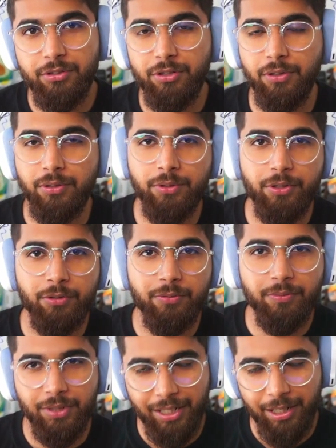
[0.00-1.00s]
So, you know,
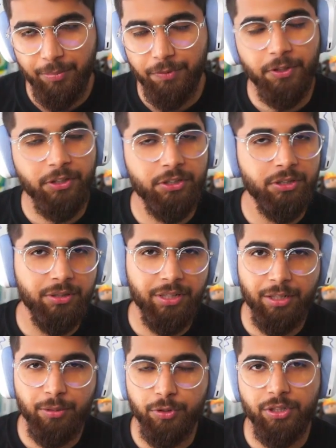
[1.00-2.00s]
the Lambda function,
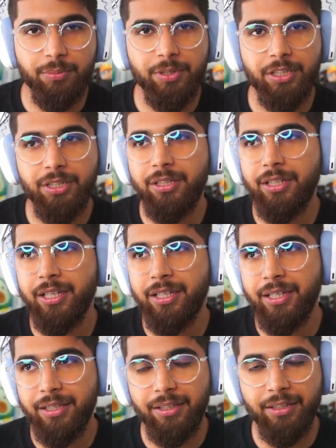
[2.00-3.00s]
DynamoDB,
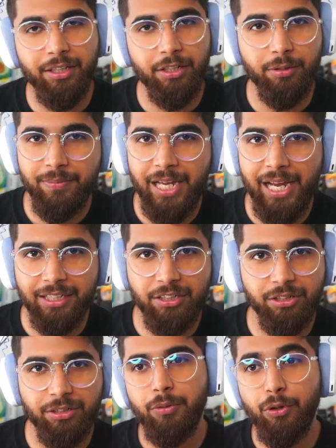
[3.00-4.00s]
and the GitHub
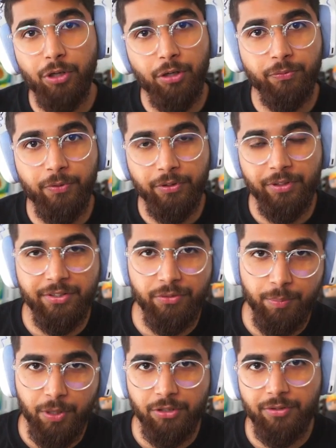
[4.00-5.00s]
Action. Look out for this
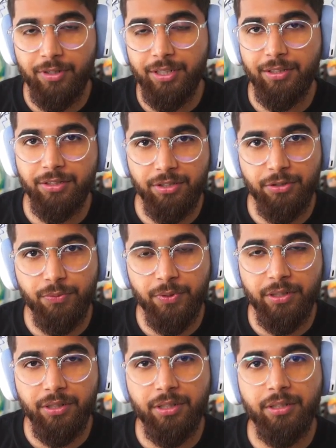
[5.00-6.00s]
repository. This is
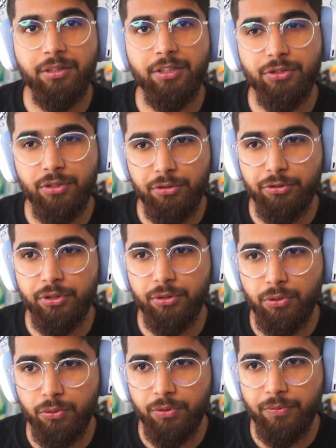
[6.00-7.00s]
where the solution
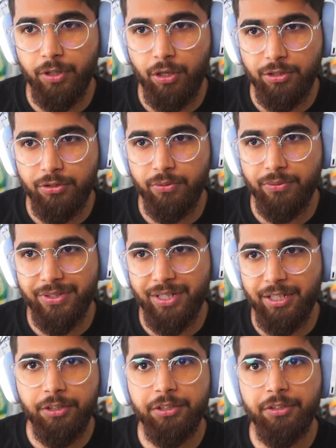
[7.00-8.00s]
code will also
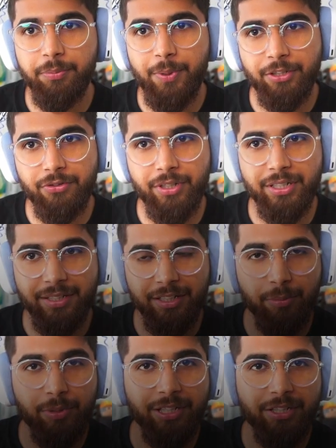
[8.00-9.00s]
reside. The repository is
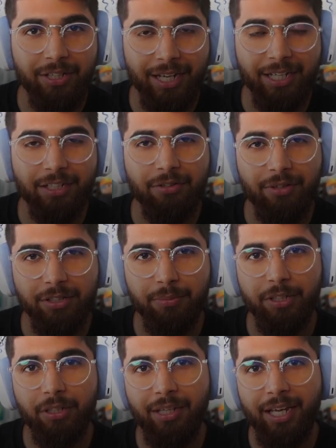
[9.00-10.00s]

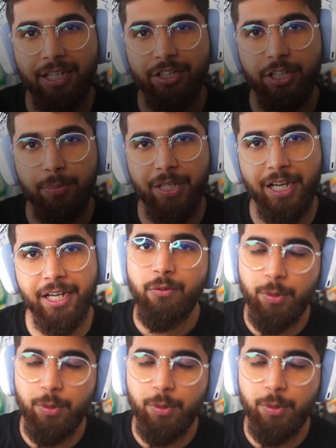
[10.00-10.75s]
AWS-resume-api.